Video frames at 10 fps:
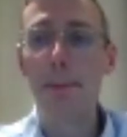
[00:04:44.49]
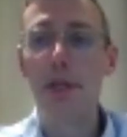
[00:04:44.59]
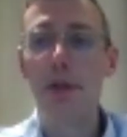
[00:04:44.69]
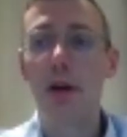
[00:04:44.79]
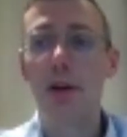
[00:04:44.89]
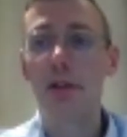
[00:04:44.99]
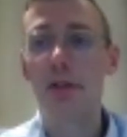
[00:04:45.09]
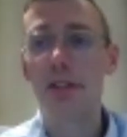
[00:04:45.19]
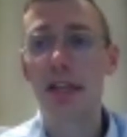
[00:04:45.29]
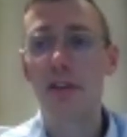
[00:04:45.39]
you want
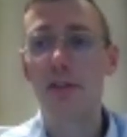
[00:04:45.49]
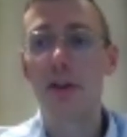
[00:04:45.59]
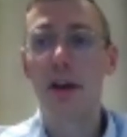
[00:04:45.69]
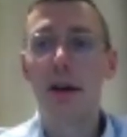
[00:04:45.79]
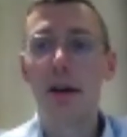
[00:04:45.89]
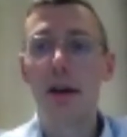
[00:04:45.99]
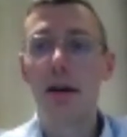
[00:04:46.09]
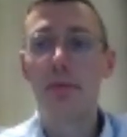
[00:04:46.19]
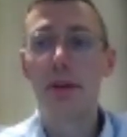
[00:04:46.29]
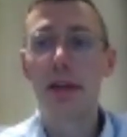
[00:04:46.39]
other staff
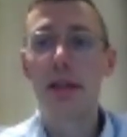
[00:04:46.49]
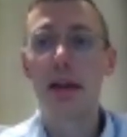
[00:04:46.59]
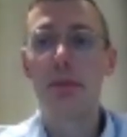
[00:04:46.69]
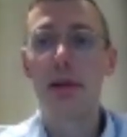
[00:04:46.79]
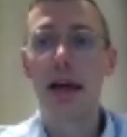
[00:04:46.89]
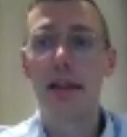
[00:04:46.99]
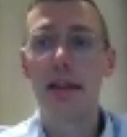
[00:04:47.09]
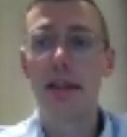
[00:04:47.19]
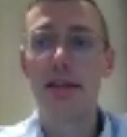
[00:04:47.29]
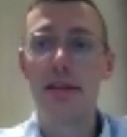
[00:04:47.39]
that'll plan
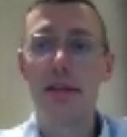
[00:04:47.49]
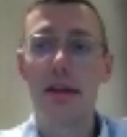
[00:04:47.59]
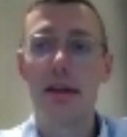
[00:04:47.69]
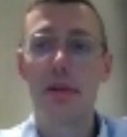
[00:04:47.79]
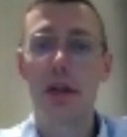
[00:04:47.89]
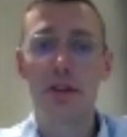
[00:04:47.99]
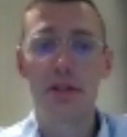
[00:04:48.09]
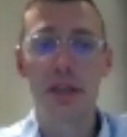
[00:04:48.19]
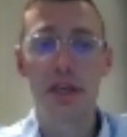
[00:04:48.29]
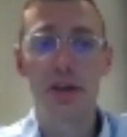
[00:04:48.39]
these
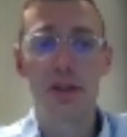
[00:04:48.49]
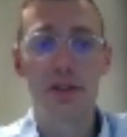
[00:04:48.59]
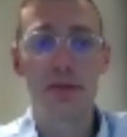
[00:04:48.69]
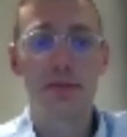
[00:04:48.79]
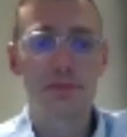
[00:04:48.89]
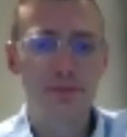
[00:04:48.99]
consultations.